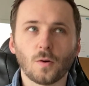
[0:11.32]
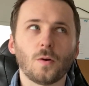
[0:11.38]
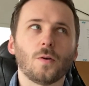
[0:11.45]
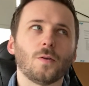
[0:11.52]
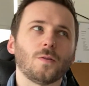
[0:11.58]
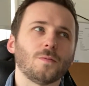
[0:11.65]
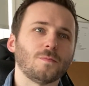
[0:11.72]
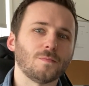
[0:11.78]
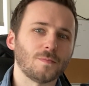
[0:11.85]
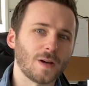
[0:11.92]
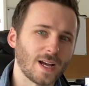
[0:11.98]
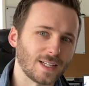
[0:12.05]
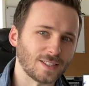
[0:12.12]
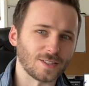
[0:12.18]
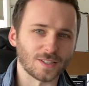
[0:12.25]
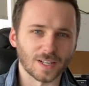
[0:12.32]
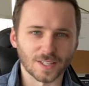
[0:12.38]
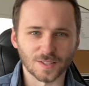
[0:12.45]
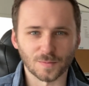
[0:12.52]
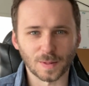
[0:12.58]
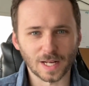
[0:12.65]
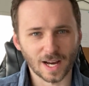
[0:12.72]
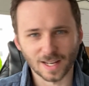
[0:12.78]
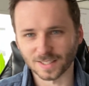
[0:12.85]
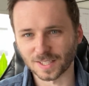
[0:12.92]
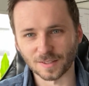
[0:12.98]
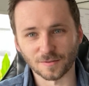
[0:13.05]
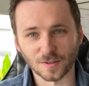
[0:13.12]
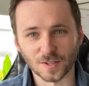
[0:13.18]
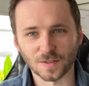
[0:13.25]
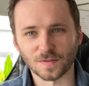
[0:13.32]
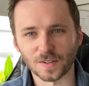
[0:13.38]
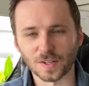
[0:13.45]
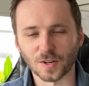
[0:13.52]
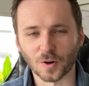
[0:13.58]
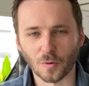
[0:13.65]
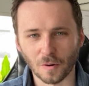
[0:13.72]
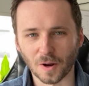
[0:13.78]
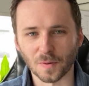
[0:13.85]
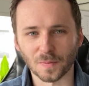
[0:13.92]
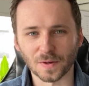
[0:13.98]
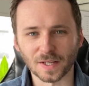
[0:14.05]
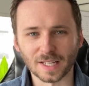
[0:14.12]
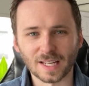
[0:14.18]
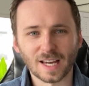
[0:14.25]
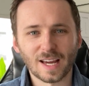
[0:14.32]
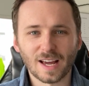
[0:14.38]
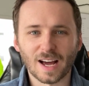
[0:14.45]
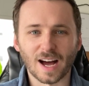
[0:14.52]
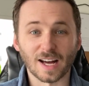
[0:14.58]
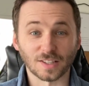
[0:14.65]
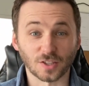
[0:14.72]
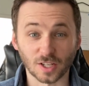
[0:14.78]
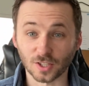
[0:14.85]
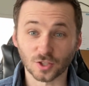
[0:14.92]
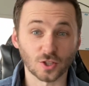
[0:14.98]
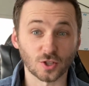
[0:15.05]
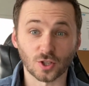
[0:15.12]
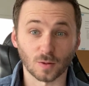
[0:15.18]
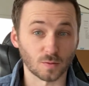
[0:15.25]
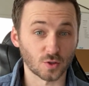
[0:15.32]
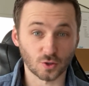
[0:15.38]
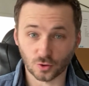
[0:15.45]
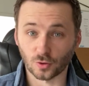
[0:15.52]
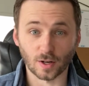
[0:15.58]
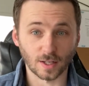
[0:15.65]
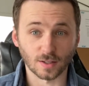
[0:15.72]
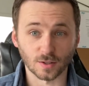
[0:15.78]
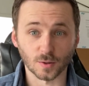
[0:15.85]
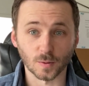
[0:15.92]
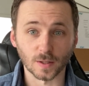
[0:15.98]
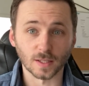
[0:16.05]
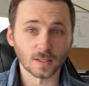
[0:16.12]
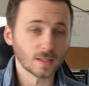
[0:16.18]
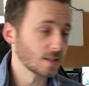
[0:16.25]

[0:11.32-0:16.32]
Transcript: Oh man, you guys have been asking for this video quite a bit, so let's just jump straight into it.